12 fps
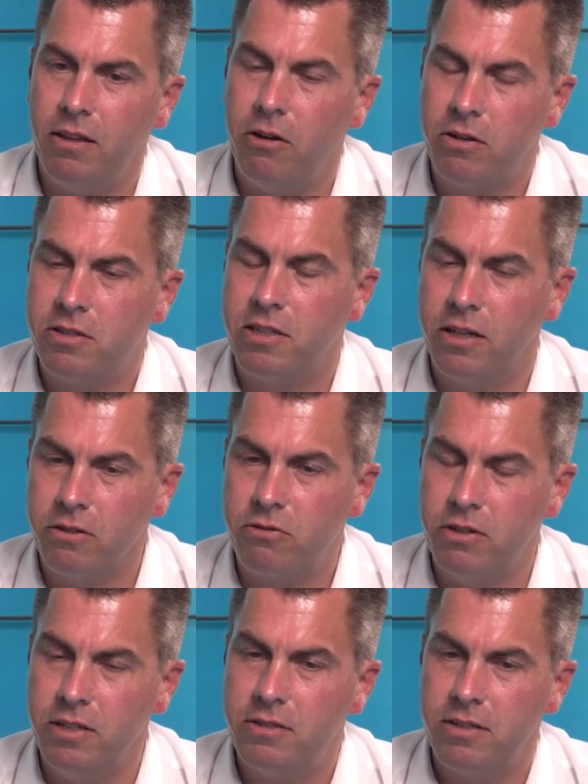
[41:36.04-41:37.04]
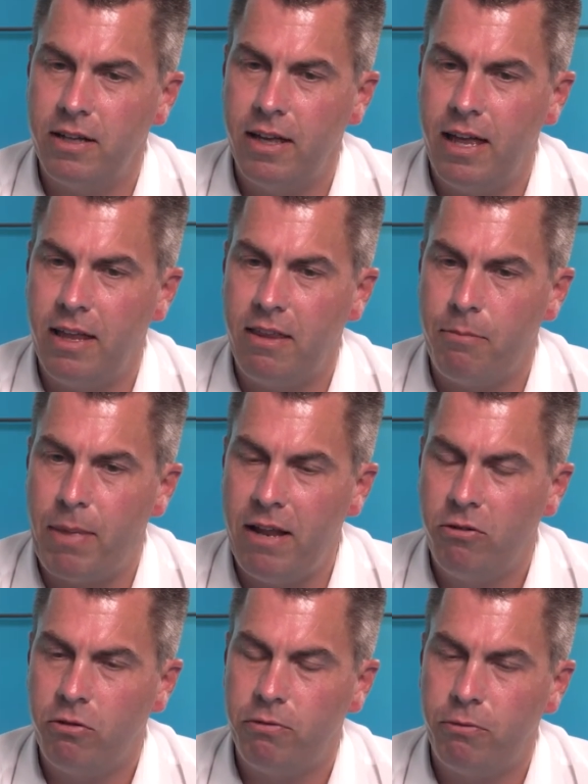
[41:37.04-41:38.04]
think the honest answer is, it
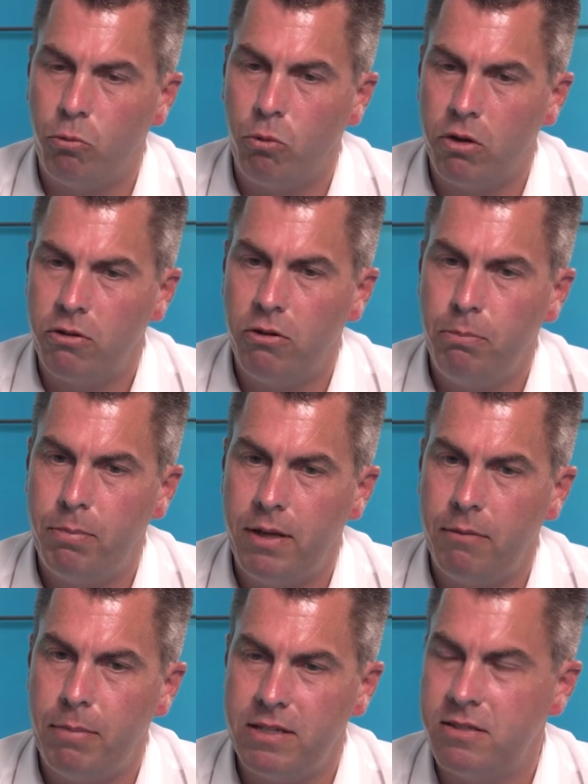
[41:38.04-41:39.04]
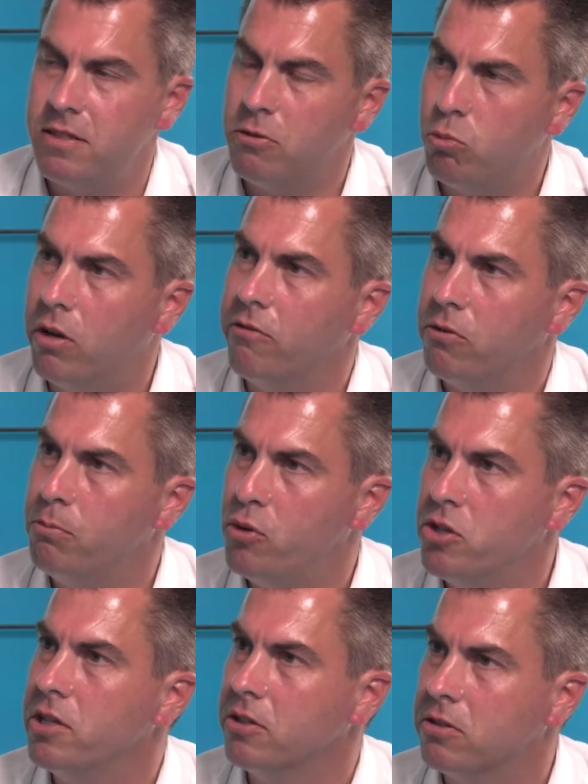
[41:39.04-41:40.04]
depends on what do businesses want from
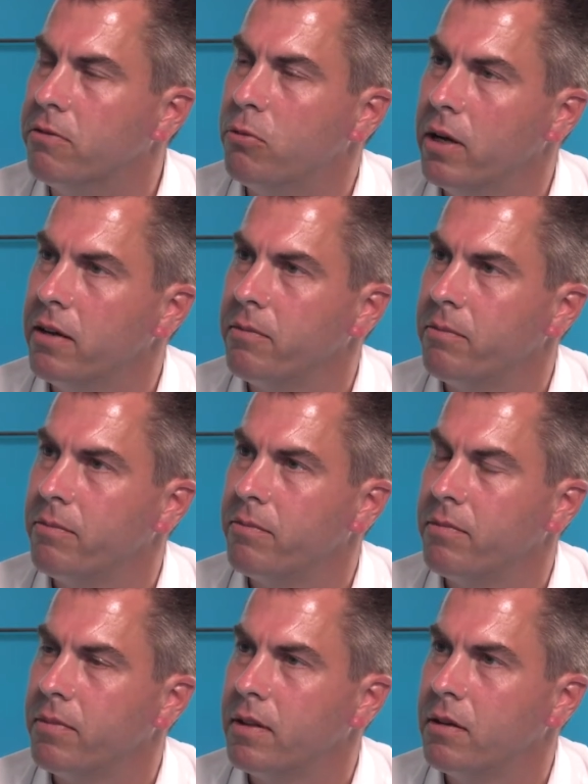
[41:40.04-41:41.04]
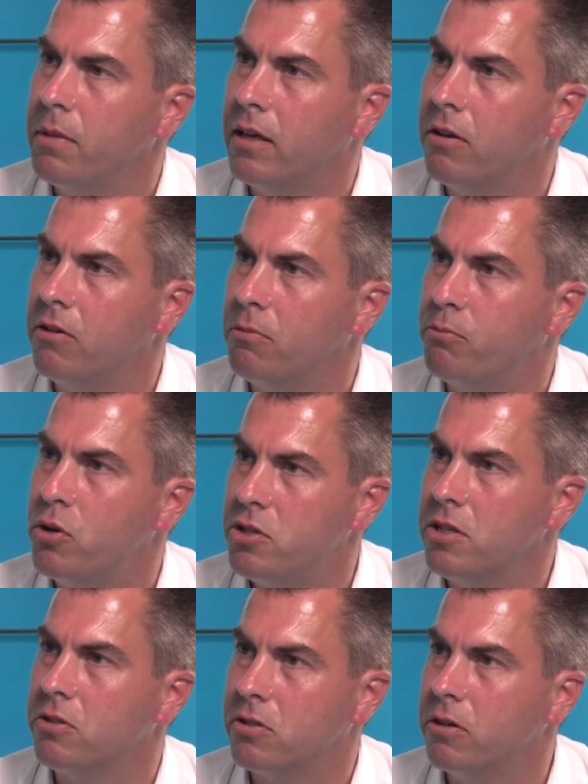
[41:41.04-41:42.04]
bridging software. Because
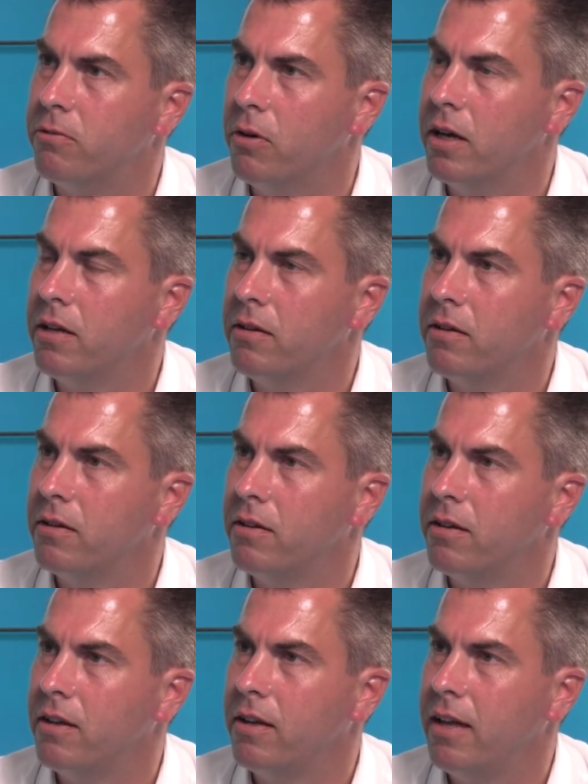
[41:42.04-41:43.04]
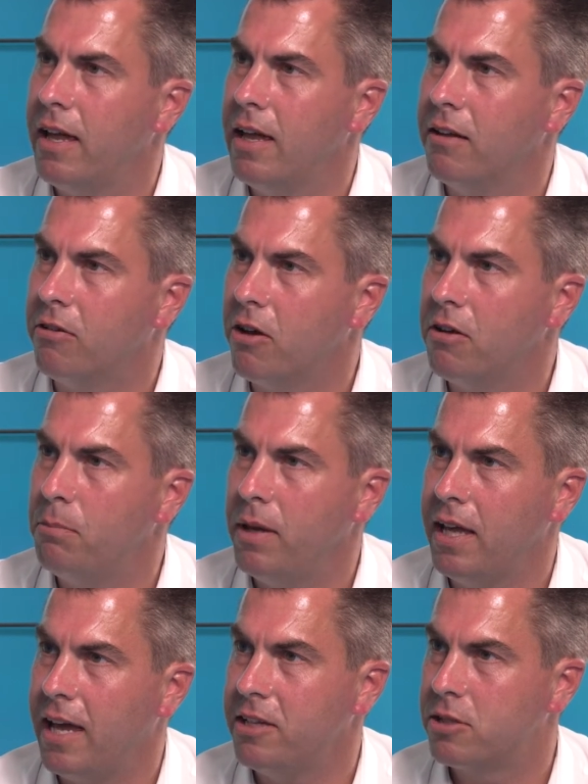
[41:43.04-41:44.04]
bridging software is going to
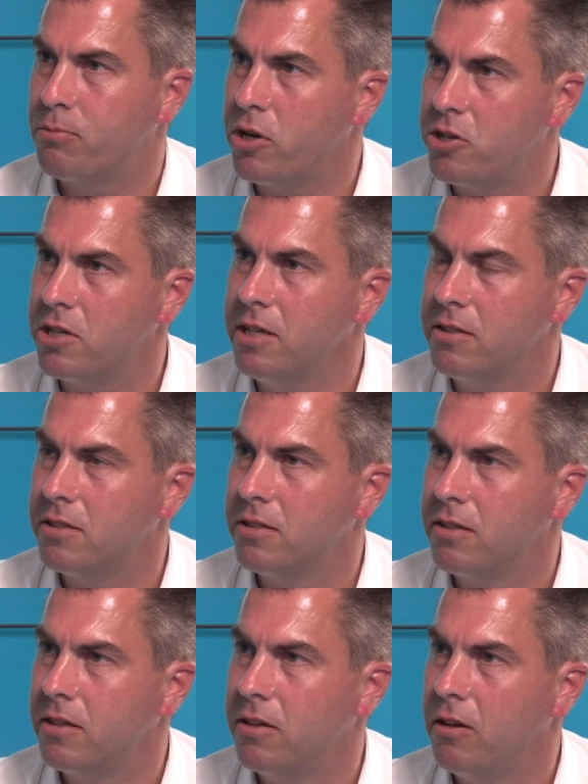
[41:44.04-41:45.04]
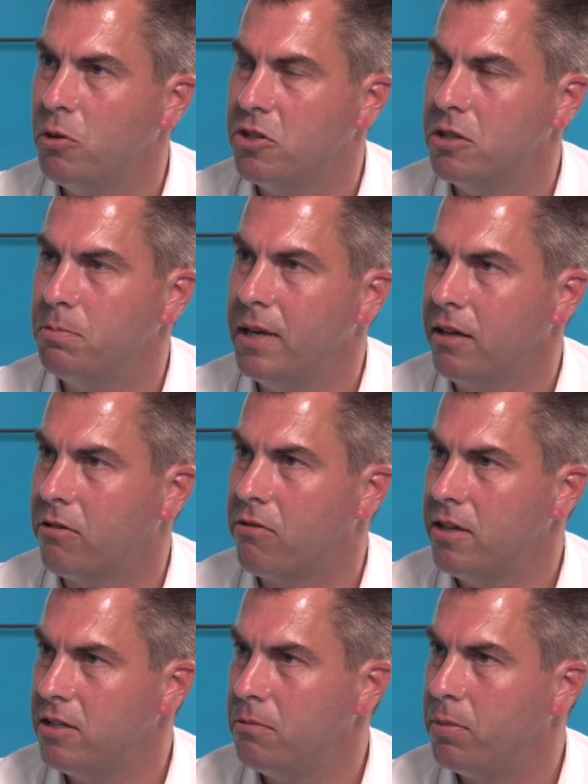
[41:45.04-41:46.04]
be a spreadsheet which has been
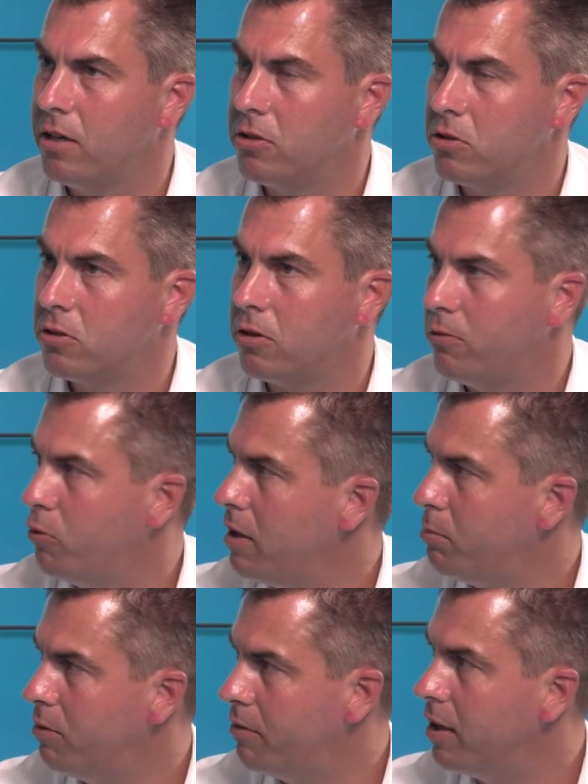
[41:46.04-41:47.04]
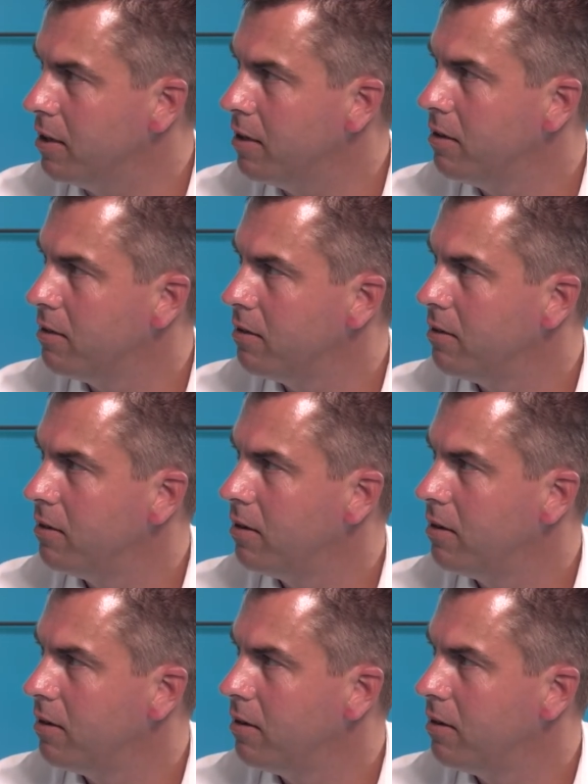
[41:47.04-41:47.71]
created by the software provider